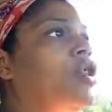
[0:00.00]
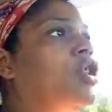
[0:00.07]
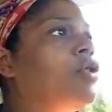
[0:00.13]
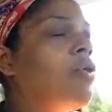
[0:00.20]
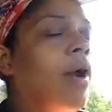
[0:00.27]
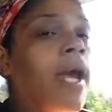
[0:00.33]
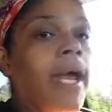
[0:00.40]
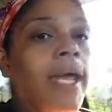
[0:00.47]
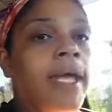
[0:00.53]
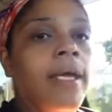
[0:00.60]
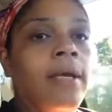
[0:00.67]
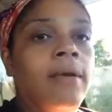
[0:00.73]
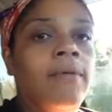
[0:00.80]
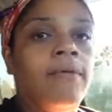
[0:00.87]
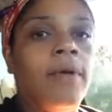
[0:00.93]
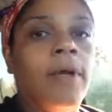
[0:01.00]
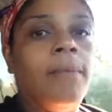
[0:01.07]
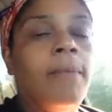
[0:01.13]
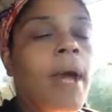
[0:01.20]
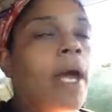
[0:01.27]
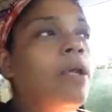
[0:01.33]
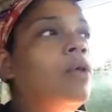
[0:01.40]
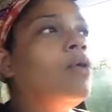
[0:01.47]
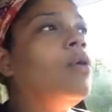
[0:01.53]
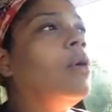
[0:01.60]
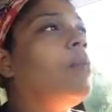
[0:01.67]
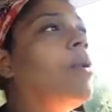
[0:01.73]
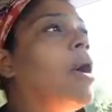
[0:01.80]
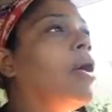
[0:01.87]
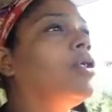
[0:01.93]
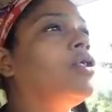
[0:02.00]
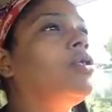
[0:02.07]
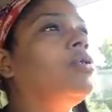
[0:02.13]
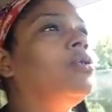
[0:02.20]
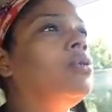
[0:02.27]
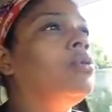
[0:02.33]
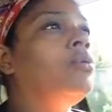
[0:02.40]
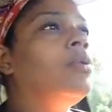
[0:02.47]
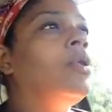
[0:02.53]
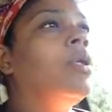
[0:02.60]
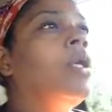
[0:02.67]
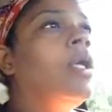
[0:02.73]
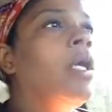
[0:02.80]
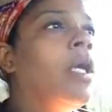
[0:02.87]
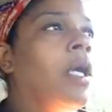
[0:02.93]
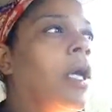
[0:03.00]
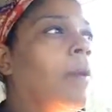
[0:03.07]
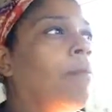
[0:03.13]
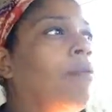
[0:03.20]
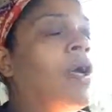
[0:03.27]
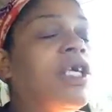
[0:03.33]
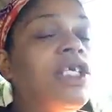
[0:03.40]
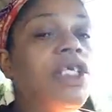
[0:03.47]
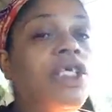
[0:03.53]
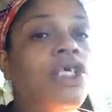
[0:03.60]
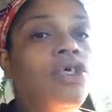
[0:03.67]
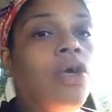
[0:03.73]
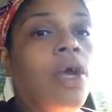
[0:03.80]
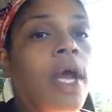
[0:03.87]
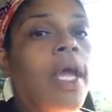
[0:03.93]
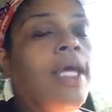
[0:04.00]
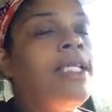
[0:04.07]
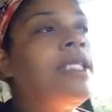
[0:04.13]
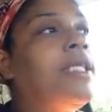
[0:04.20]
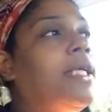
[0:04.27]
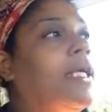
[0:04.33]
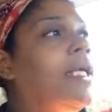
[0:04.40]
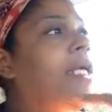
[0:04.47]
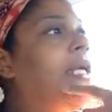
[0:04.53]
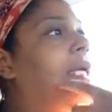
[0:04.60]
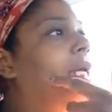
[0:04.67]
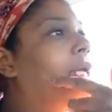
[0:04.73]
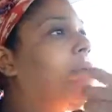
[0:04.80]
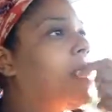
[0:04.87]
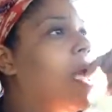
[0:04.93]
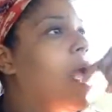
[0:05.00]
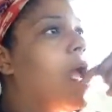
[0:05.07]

tray, in my lower partial impression tray, to get